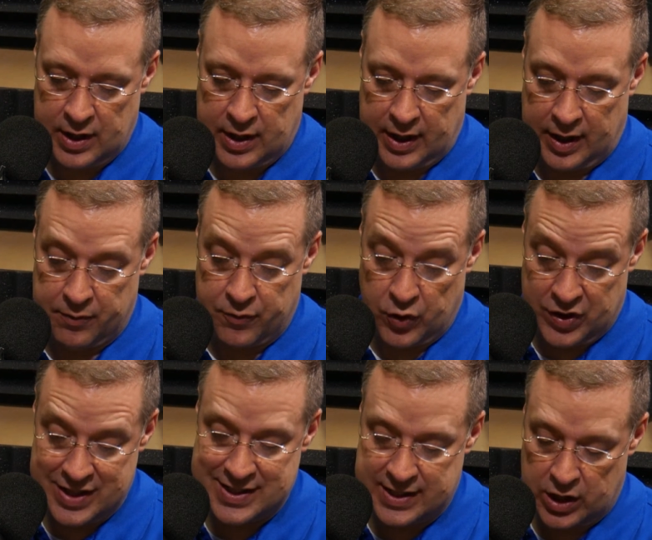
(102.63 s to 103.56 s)
for
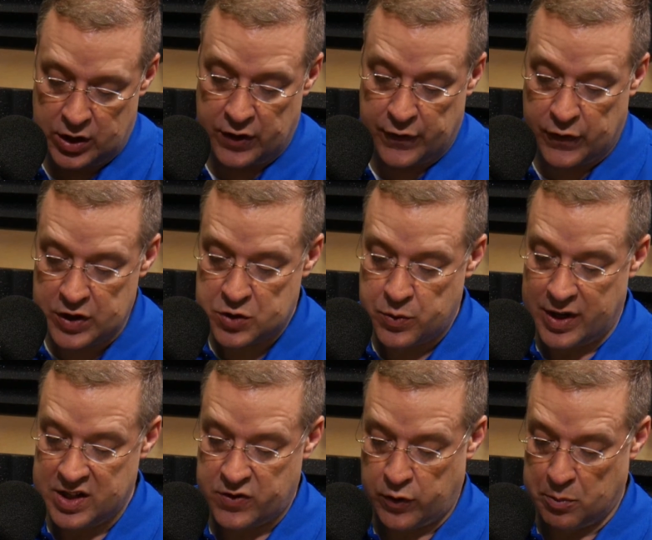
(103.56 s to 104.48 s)
this year, the first reading
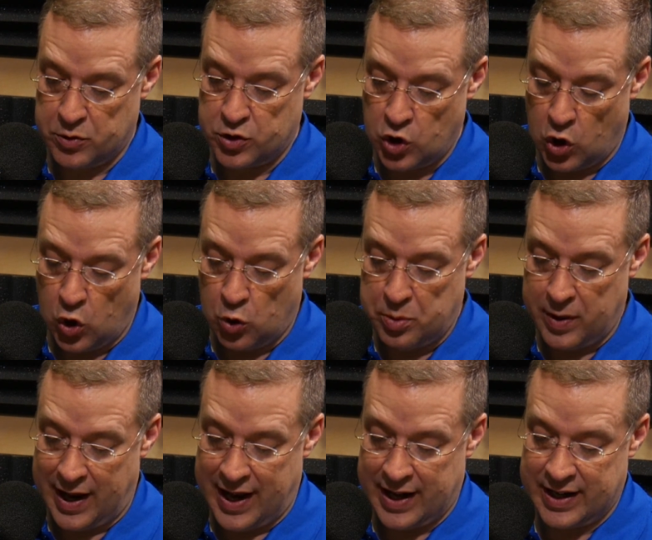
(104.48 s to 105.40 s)
is from Job,
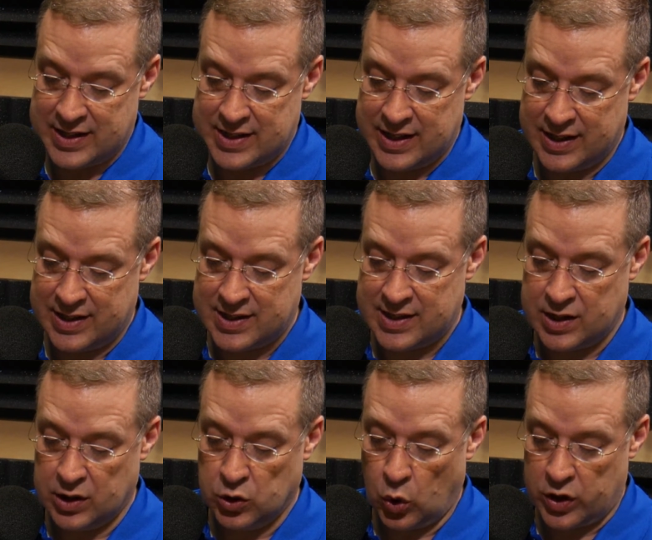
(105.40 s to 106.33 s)
and it's
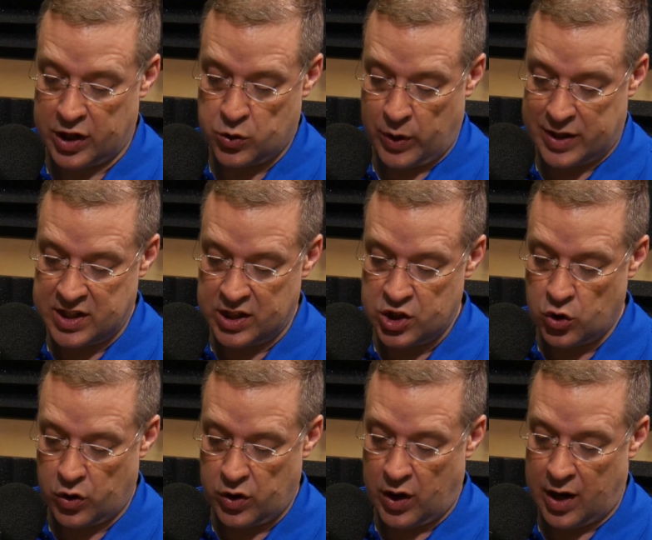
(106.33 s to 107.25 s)
the Lord addressing
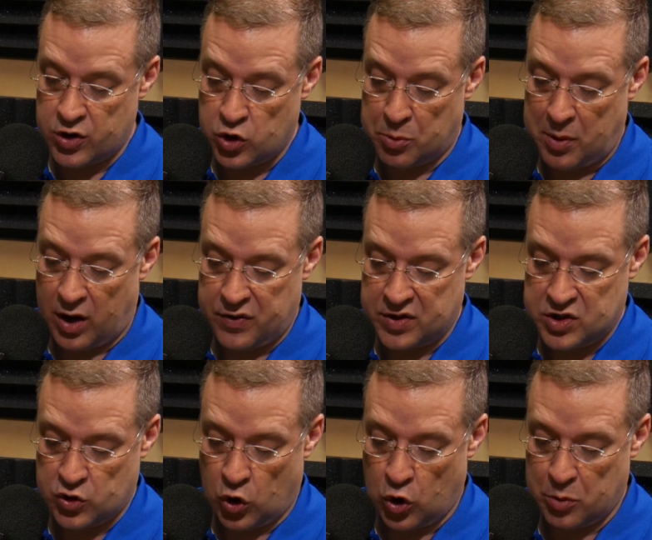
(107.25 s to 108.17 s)
Job out of the
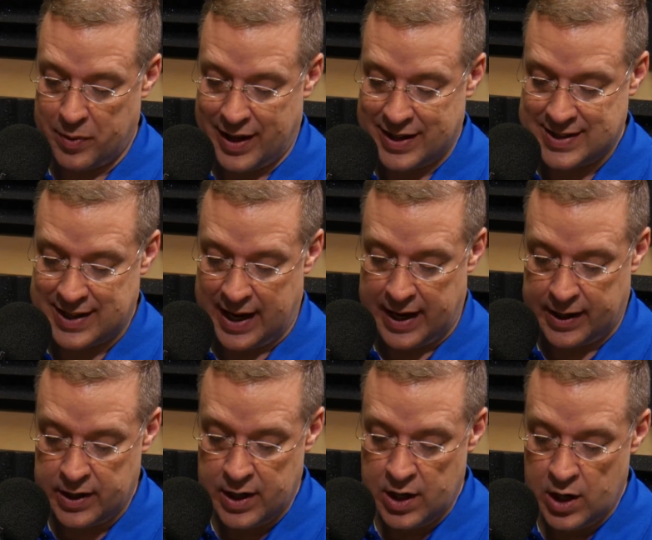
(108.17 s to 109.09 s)
storm, saying,
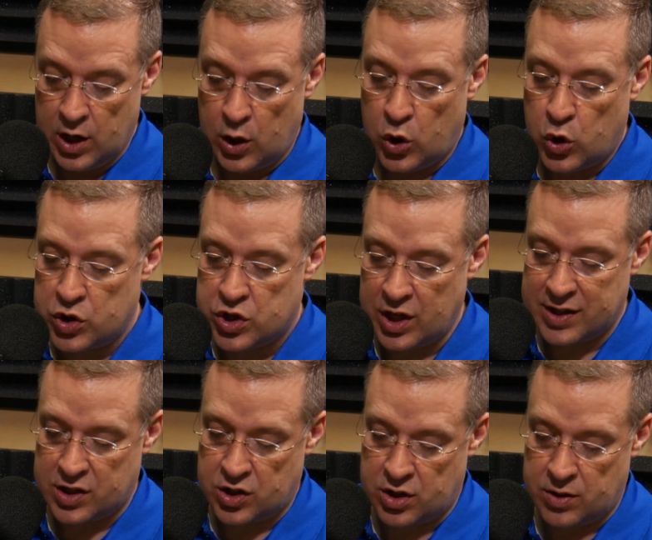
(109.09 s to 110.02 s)

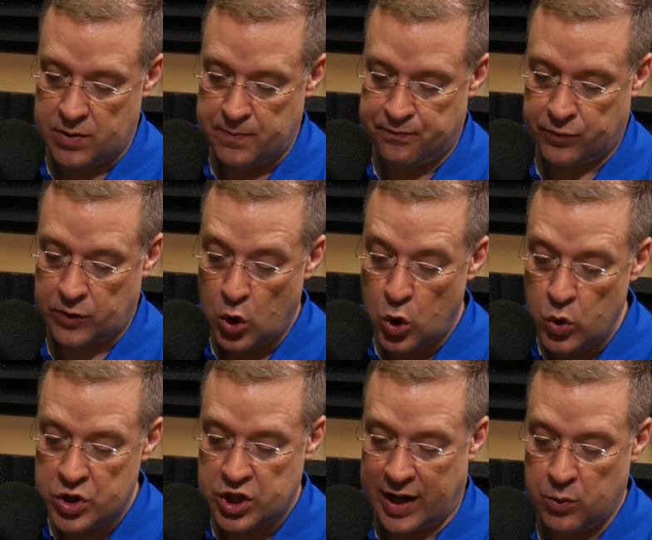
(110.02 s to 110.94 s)
Who
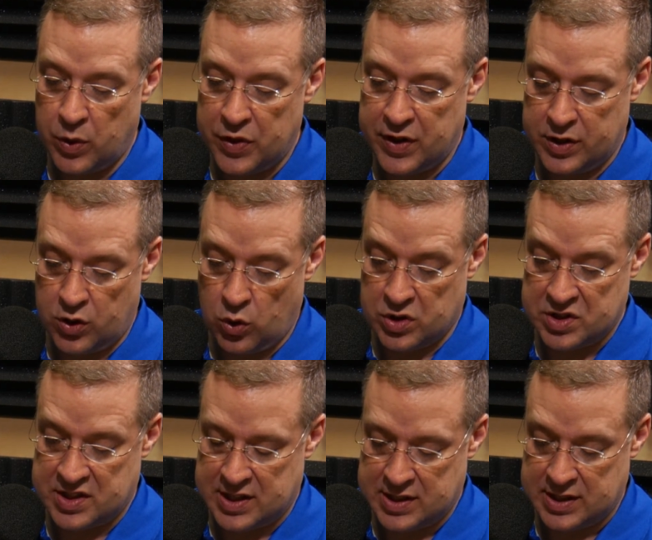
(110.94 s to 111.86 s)
shut within
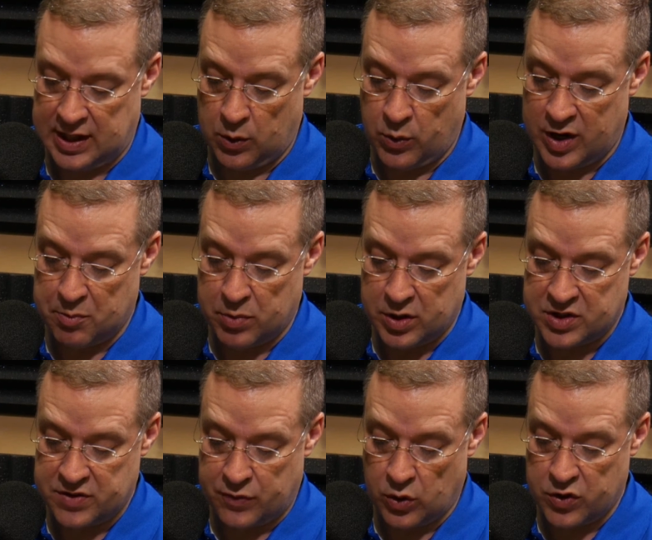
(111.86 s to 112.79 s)
doors the sea when it
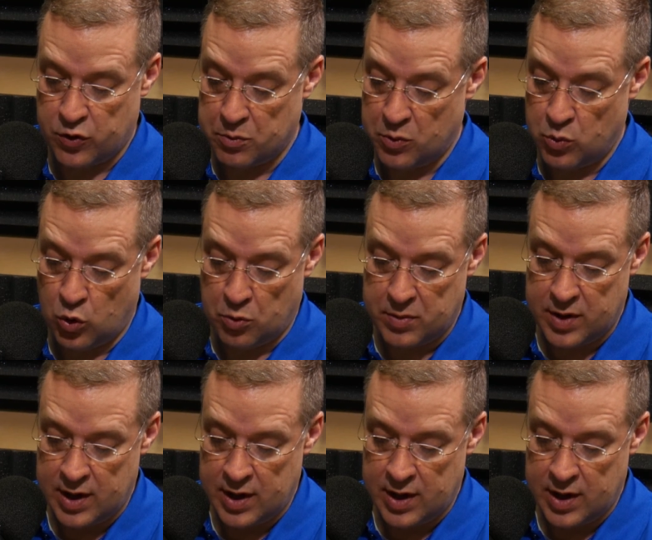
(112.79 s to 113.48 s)
burst forth from the womb?